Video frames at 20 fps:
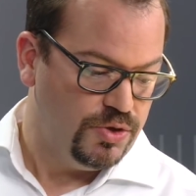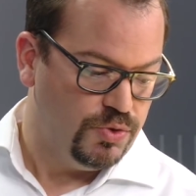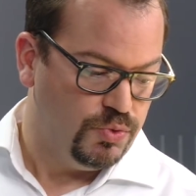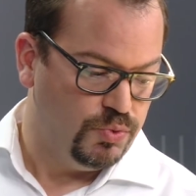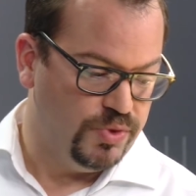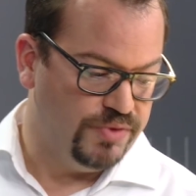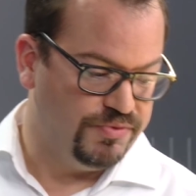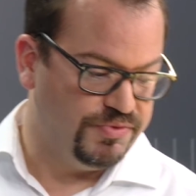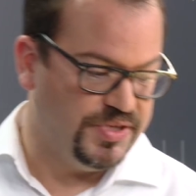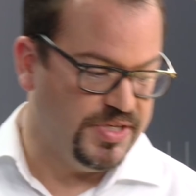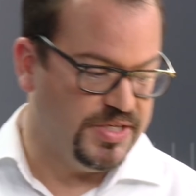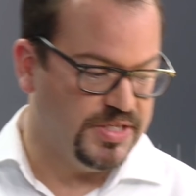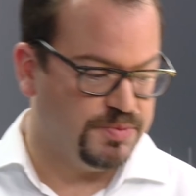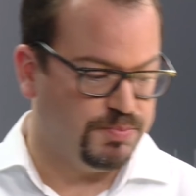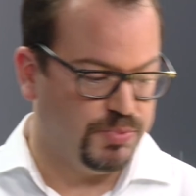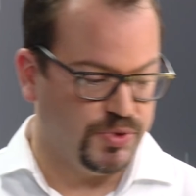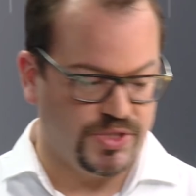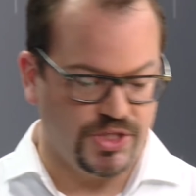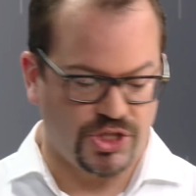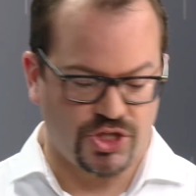with these
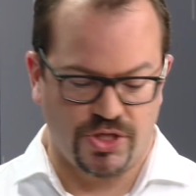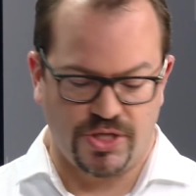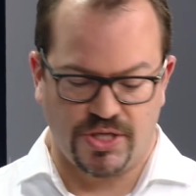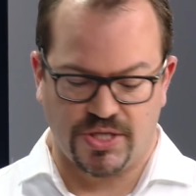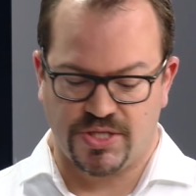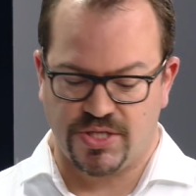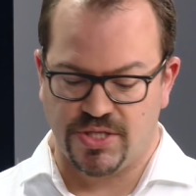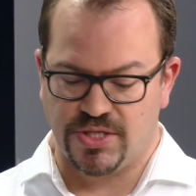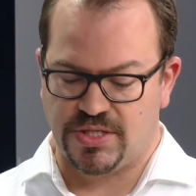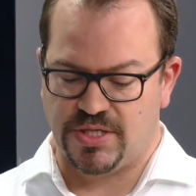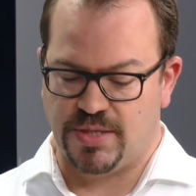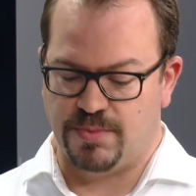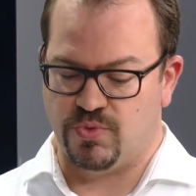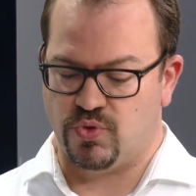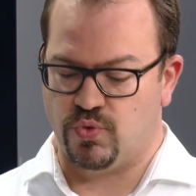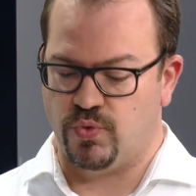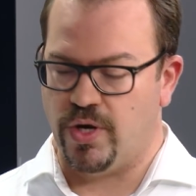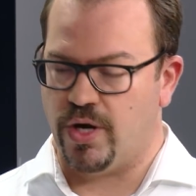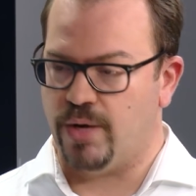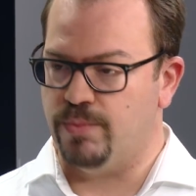positioning
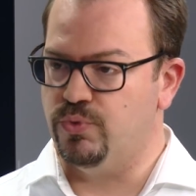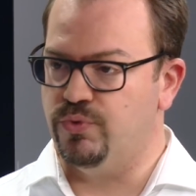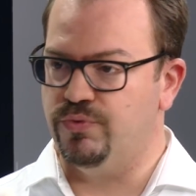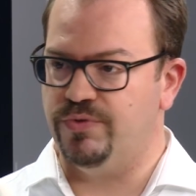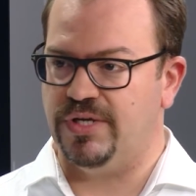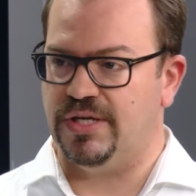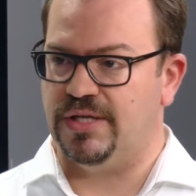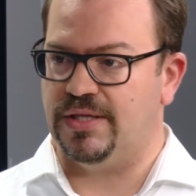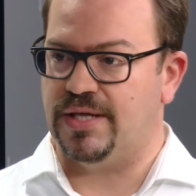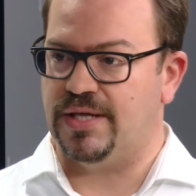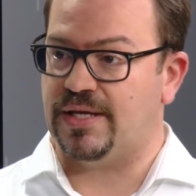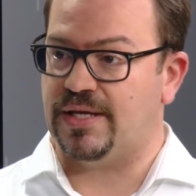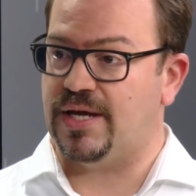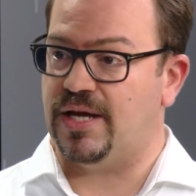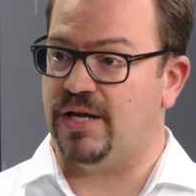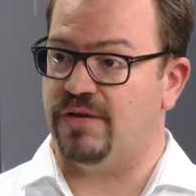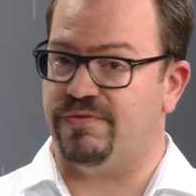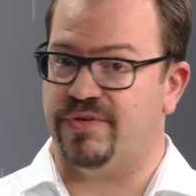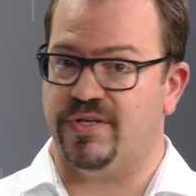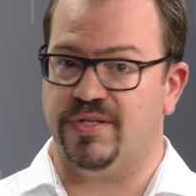systems, we are moving
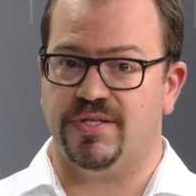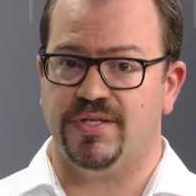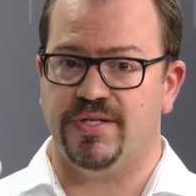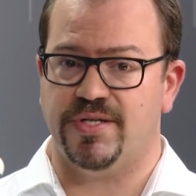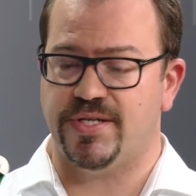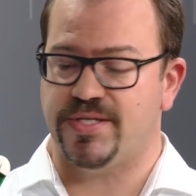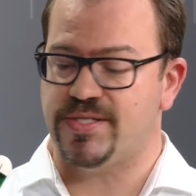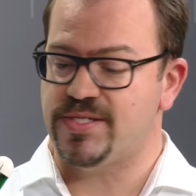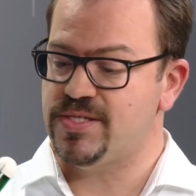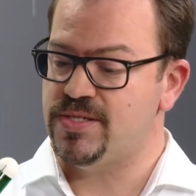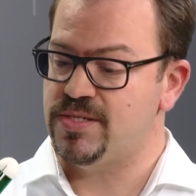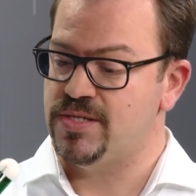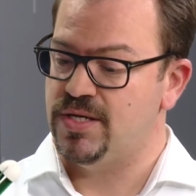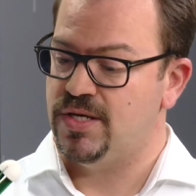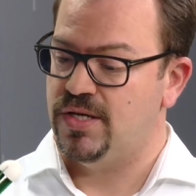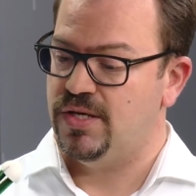kind of antennas.